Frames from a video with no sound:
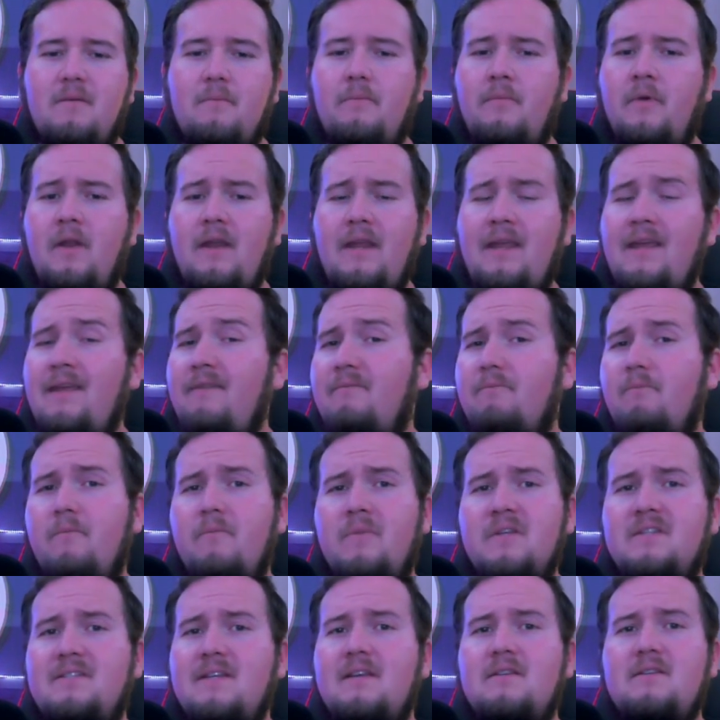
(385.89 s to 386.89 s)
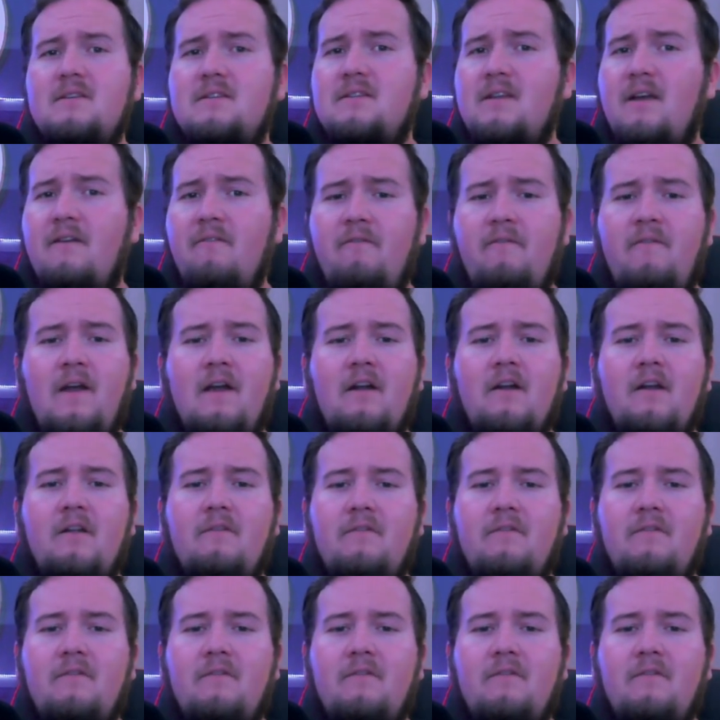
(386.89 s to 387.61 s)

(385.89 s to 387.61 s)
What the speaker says: but he possesses a very,